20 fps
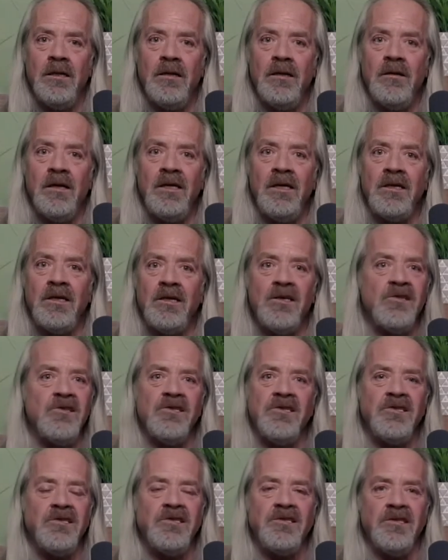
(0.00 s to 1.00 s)
Right?
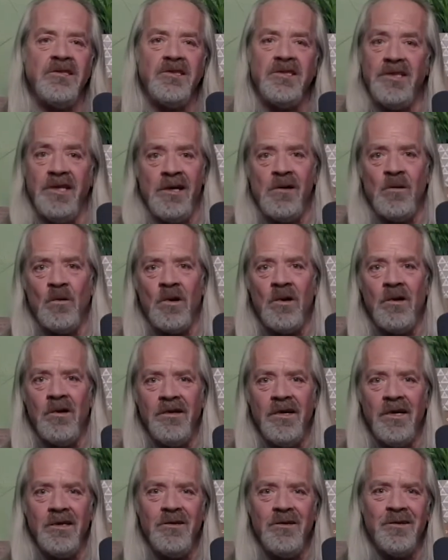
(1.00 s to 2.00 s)
Because it's their world,
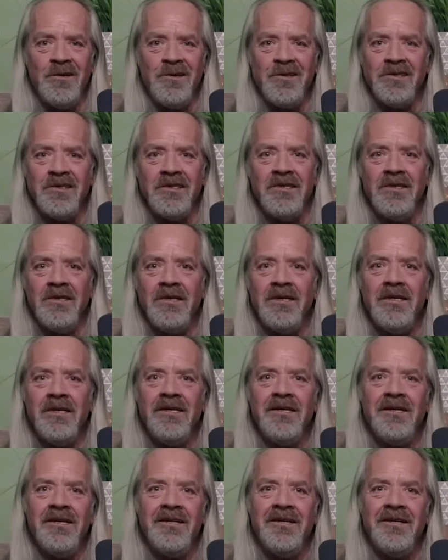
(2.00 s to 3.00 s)
not yours.
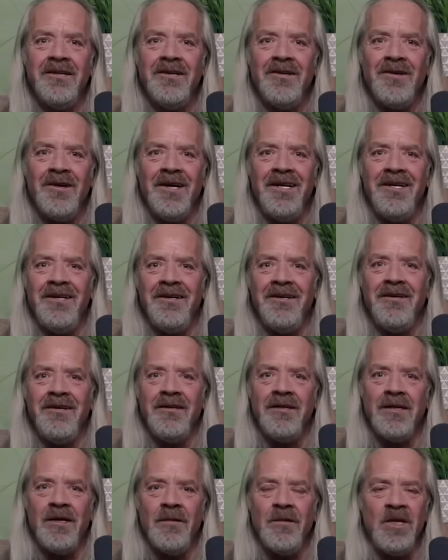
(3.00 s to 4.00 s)
Right?
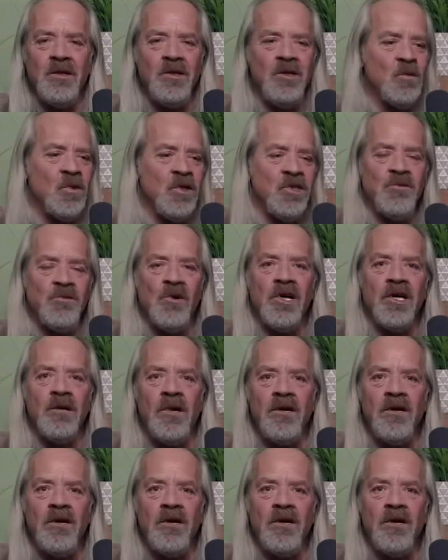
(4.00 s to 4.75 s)
What did you bring them up